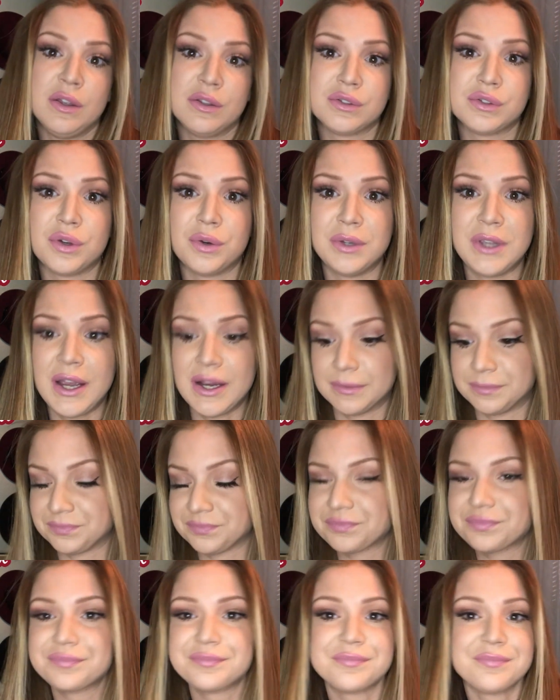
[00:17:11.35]
So yeah,
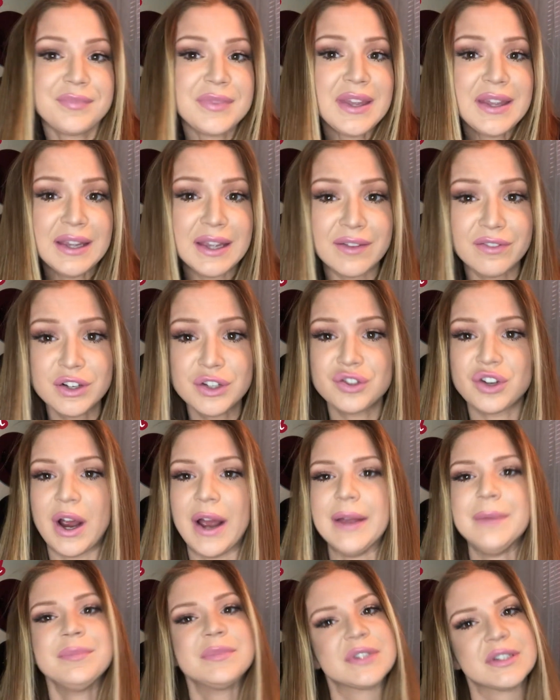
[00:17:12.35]
give it a
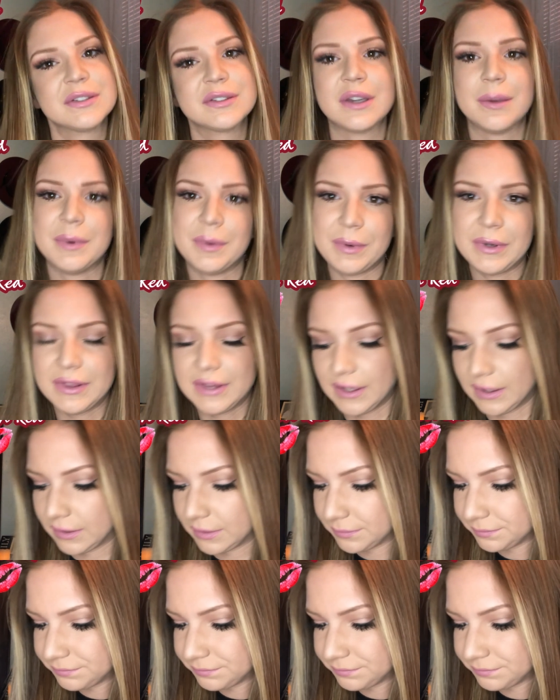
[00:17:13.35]
try. Tell me what you think.